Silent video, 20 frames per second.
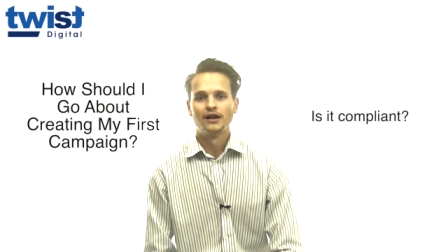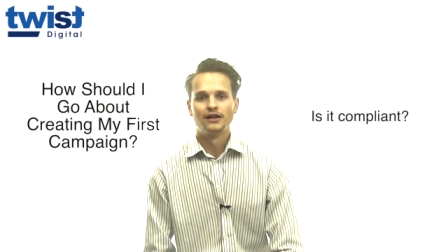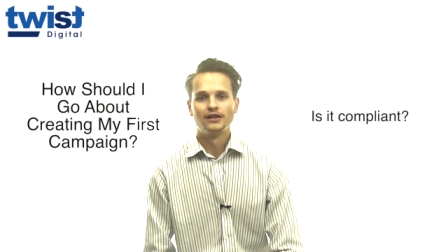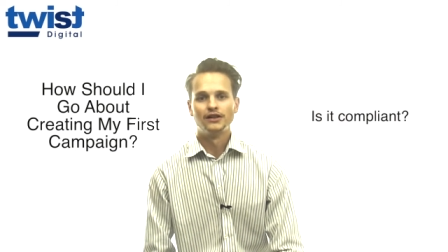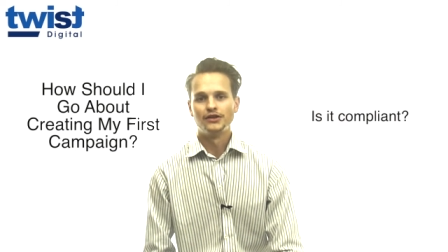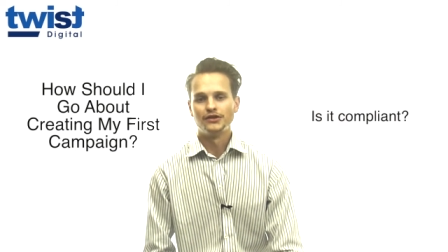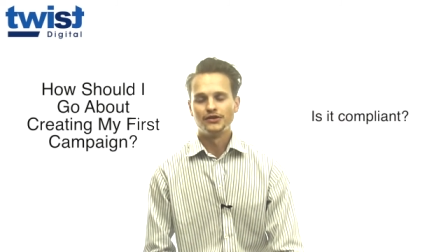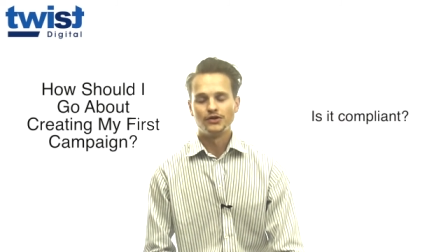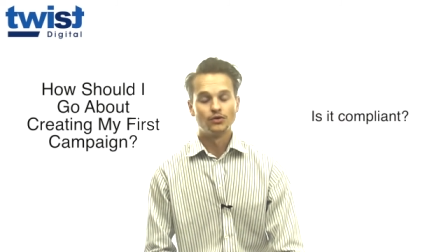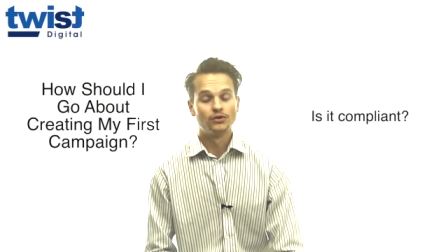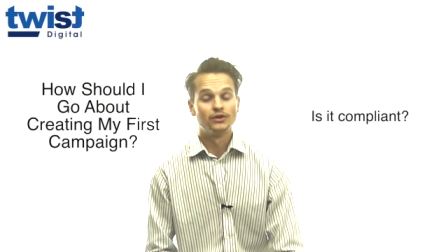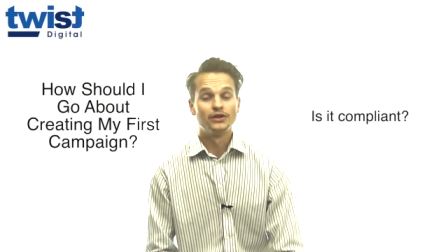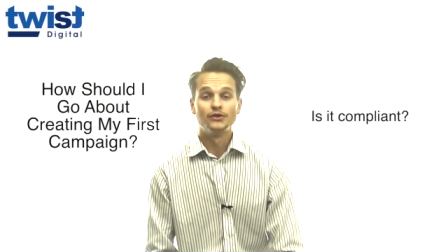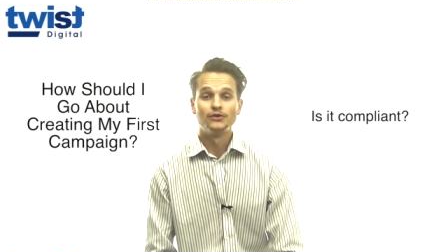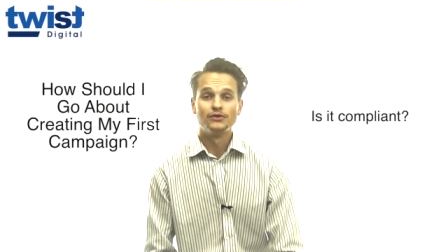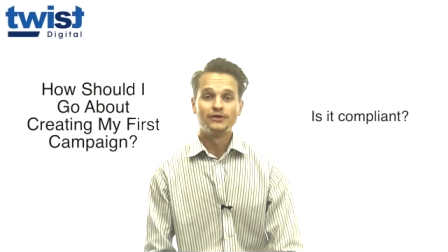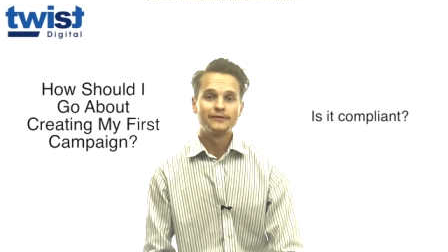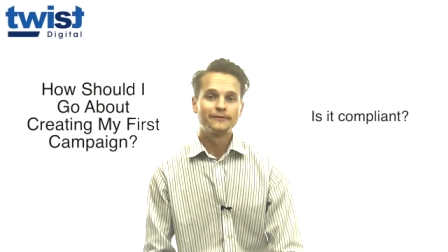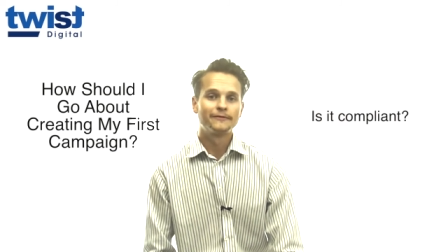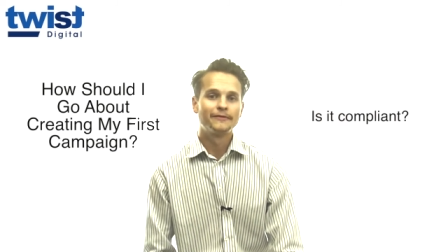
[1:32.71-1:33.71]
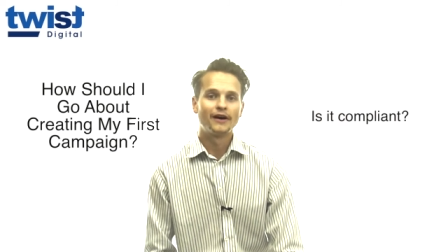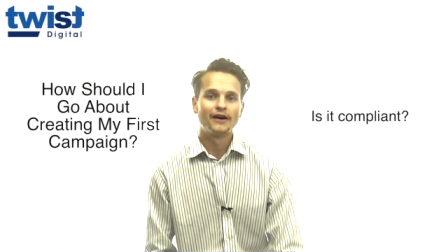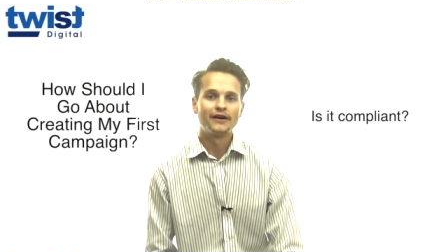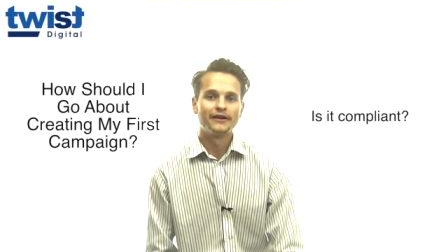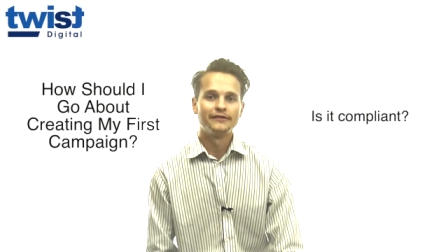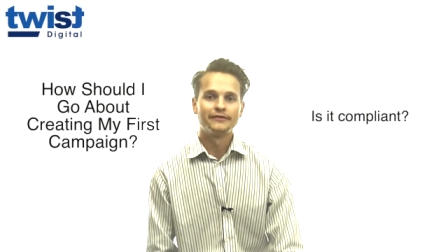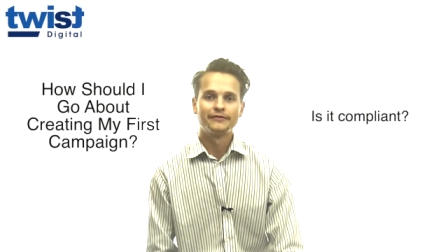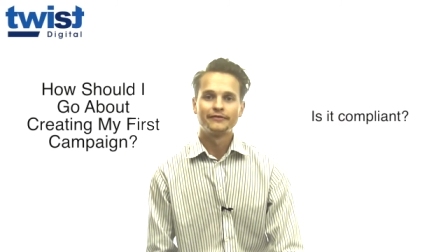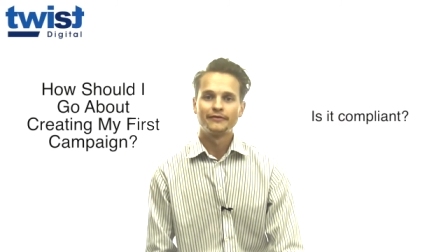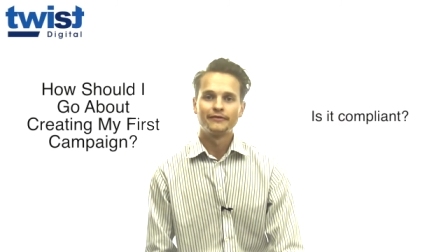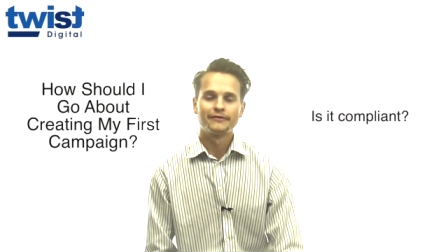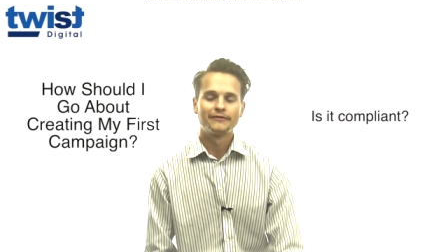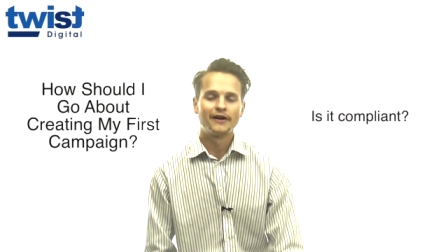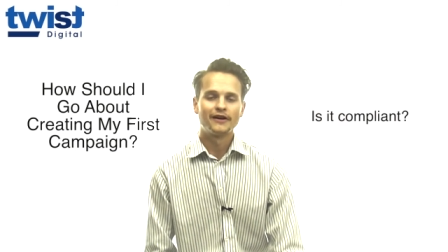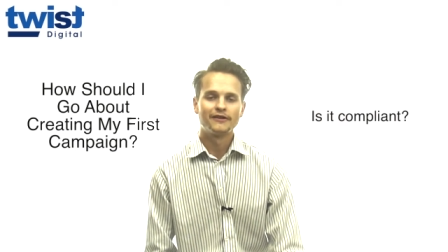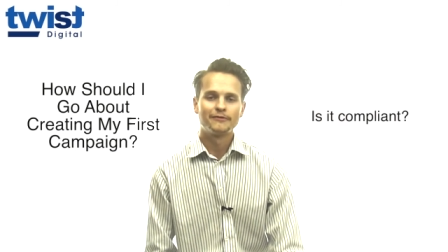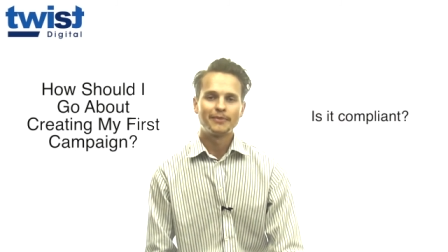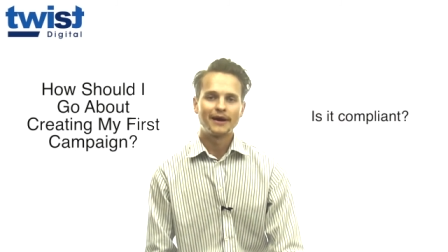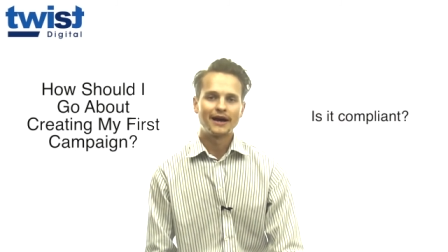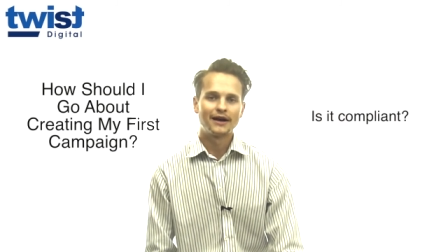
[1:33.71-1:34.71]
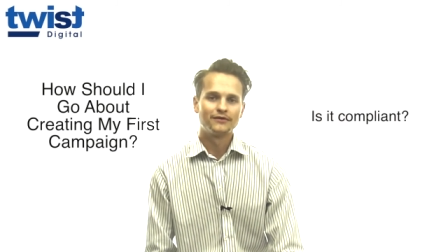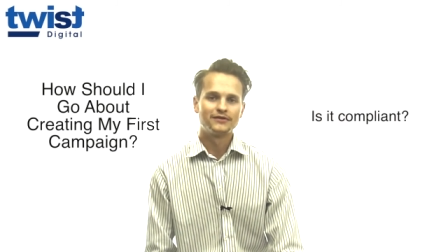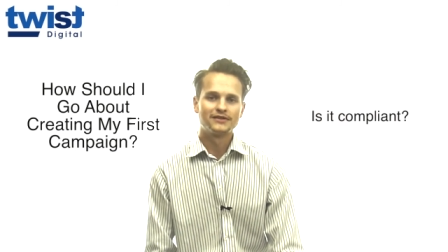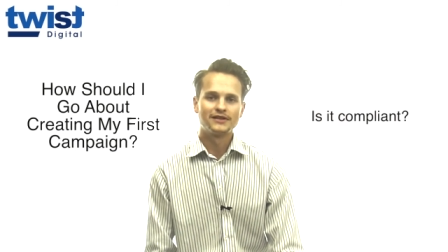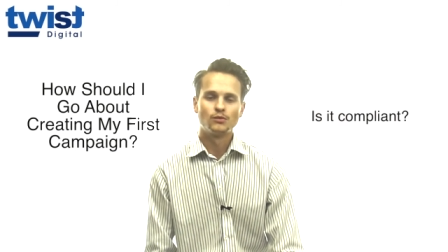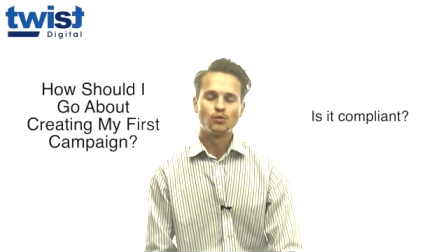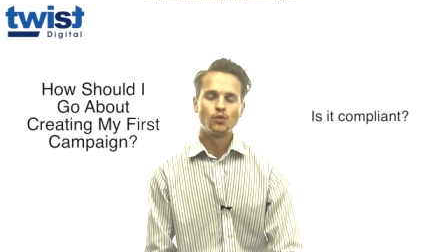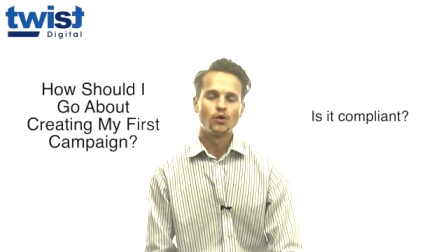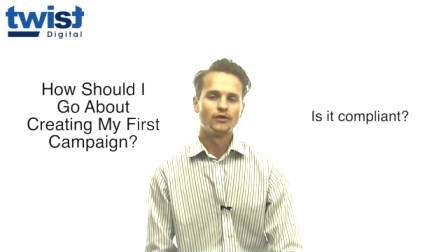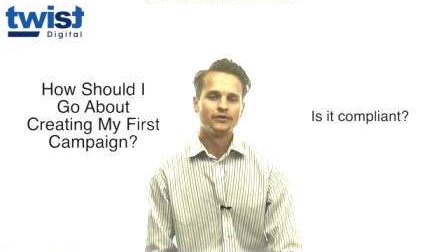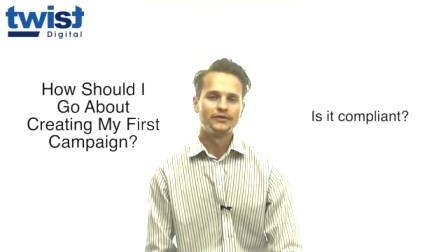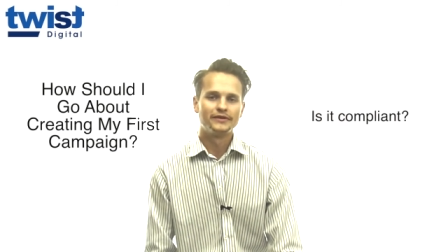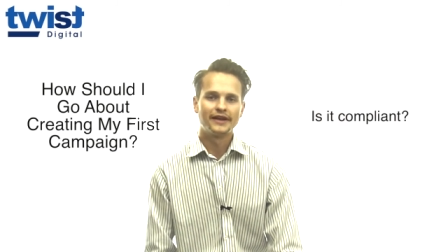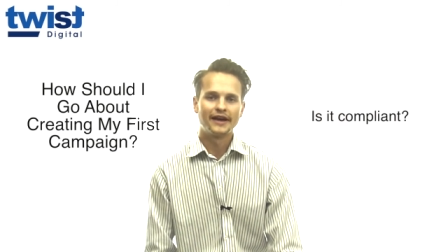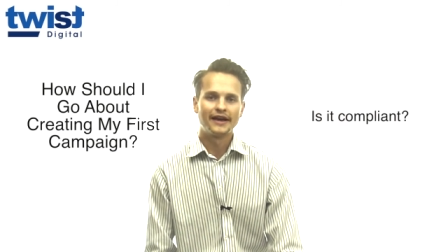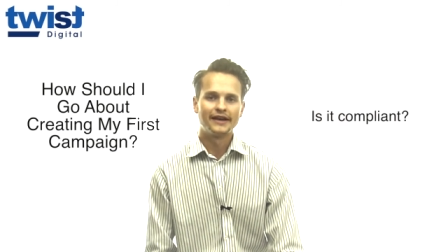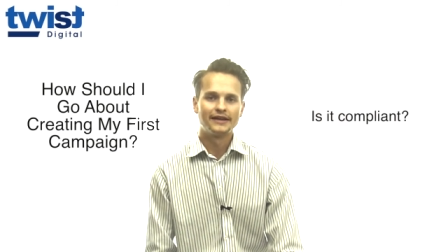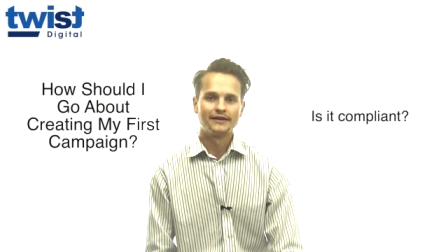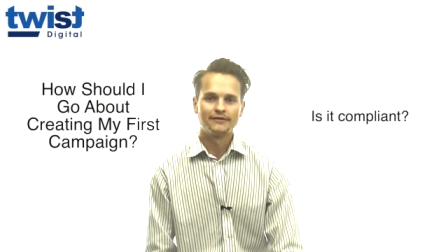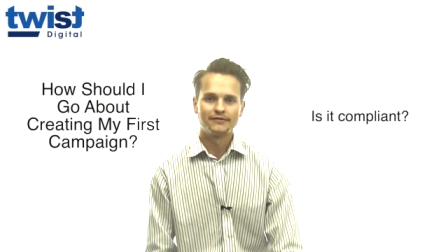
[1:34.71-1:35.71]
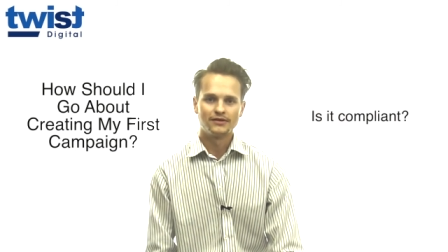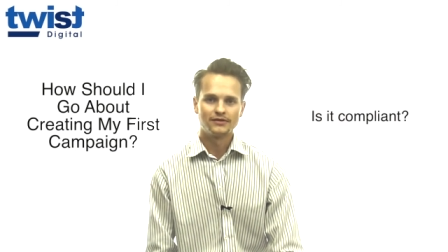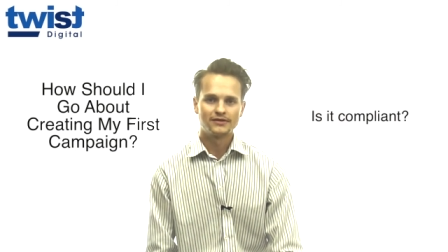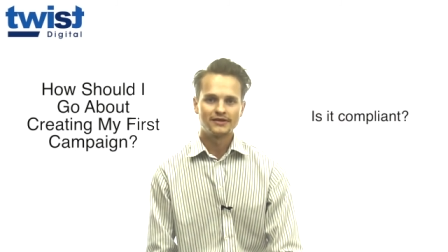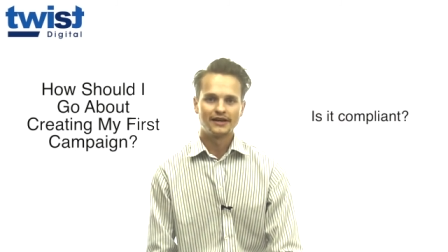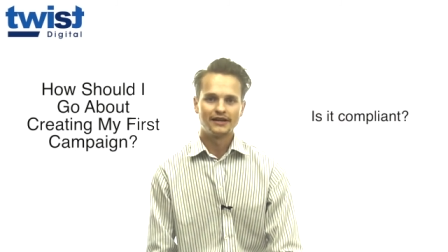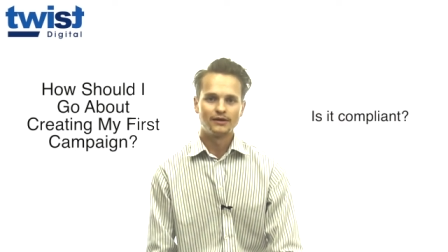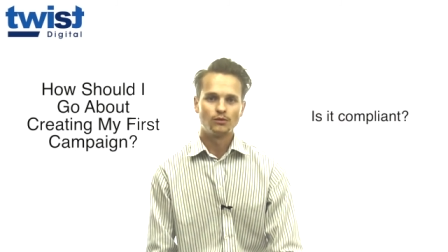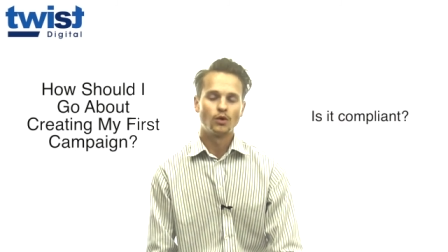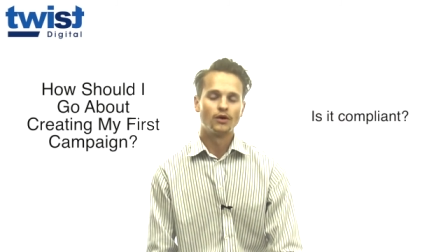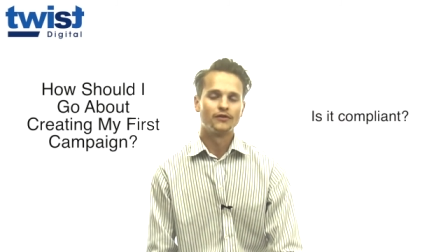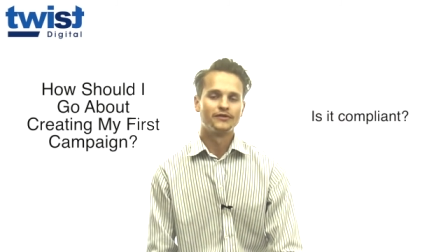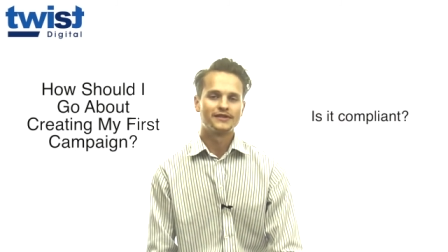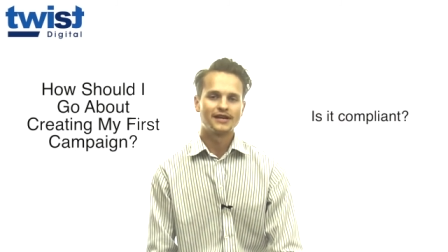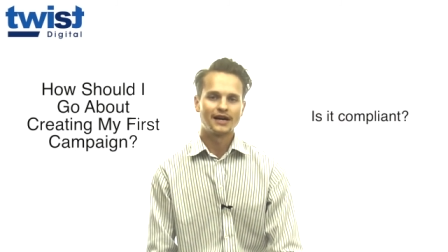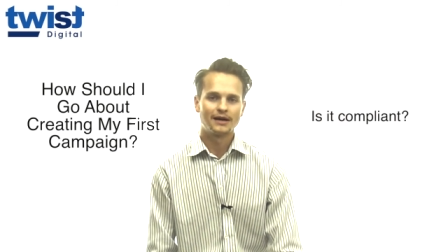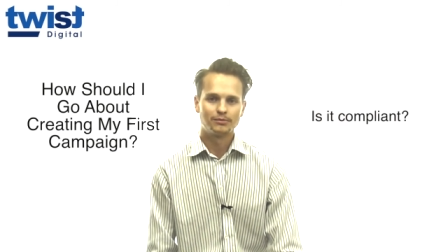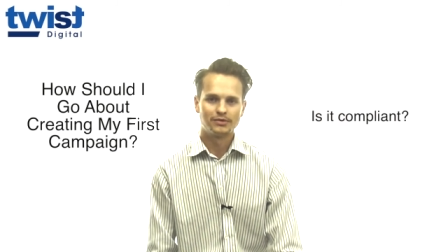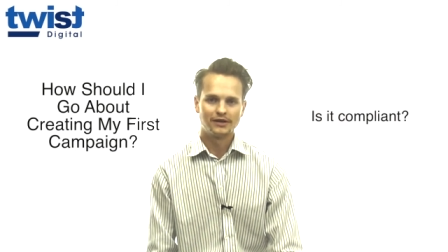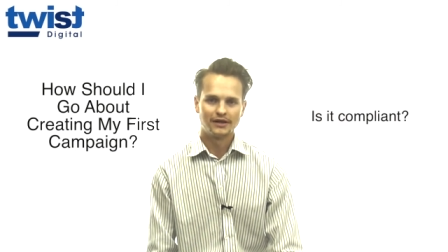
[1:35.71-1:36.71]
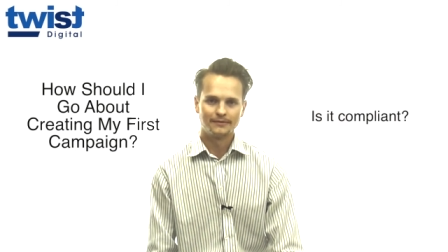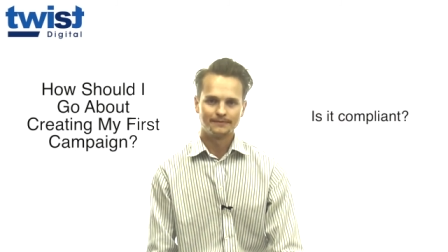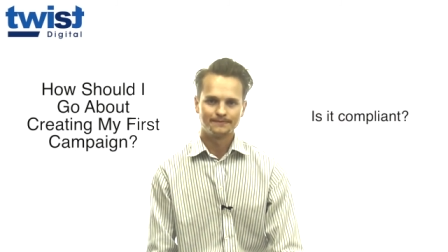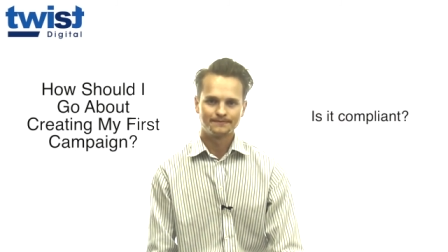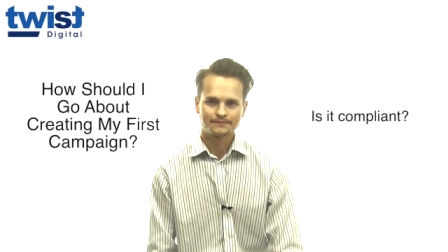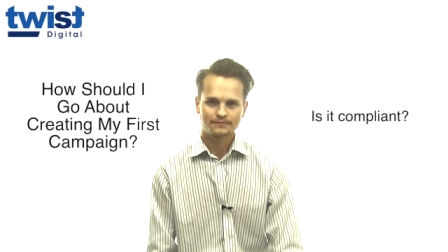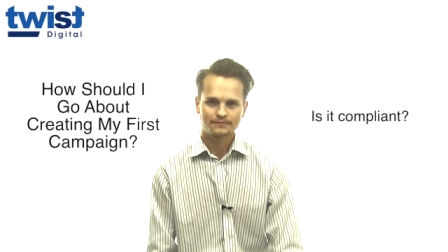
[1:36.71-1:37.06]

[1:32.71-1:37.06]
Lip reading: you'll lose £5 in one day if you take one tablet.